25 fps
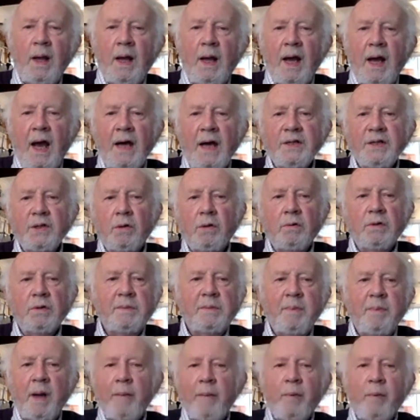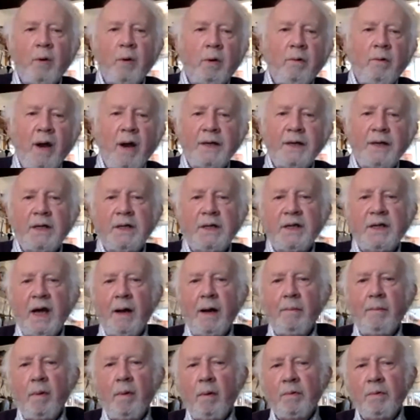As always, people were writing
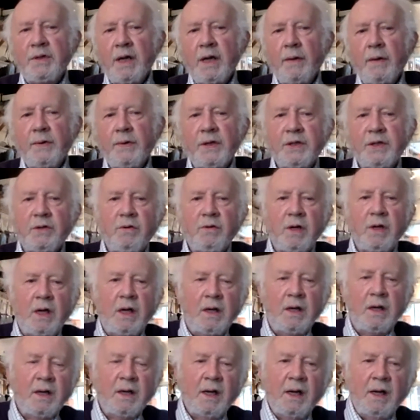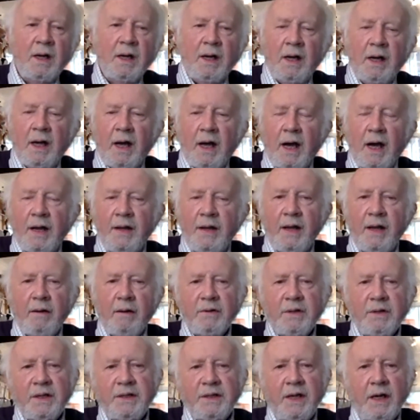down what was on the screen. And there
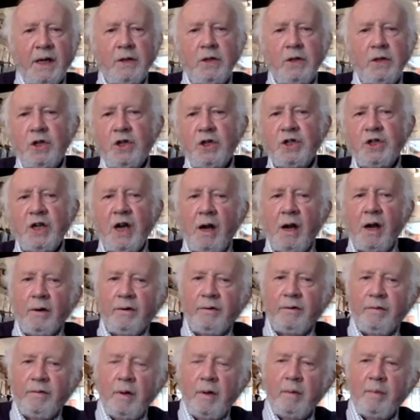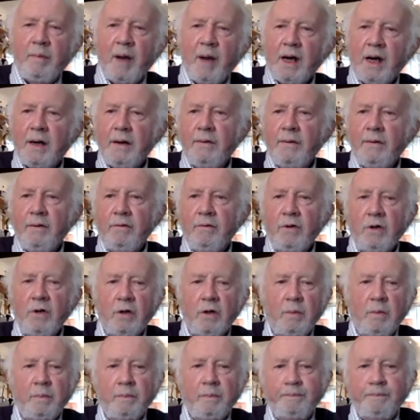was a sudden shout from the back of the
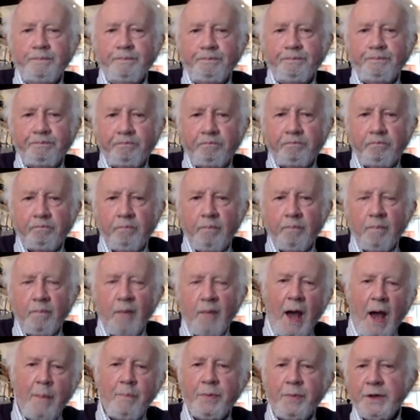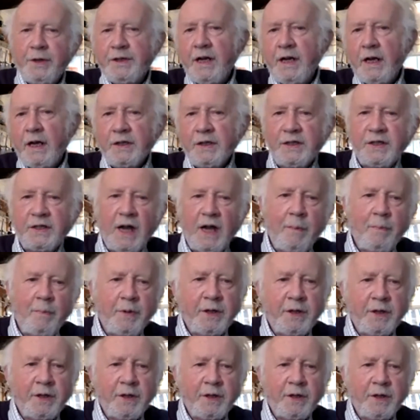room. I
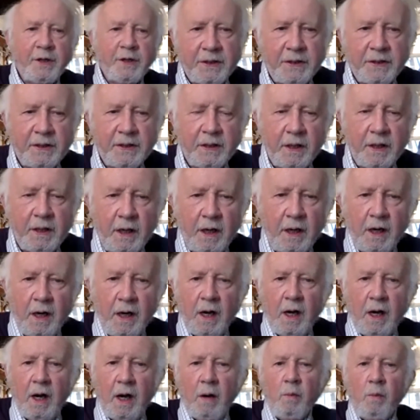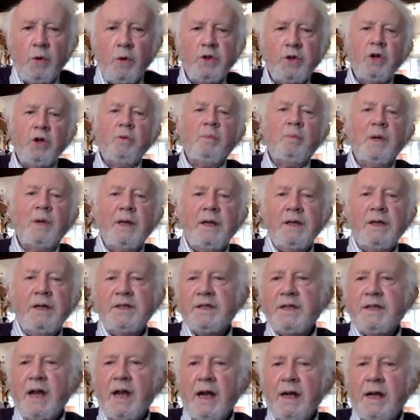protest. Would you please
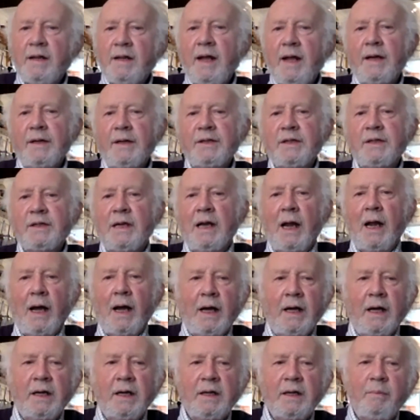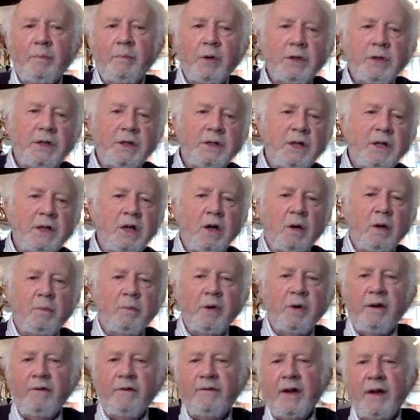take that slide, put it in your
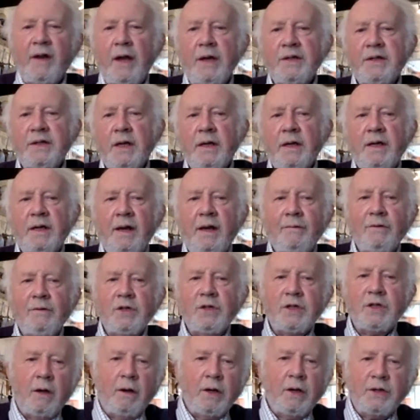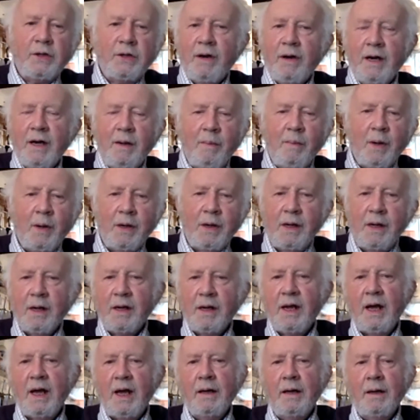briefcase, and never show it to anybody
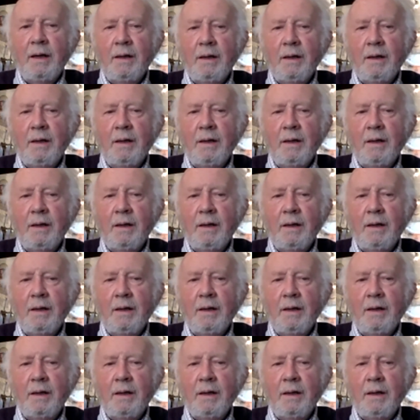again?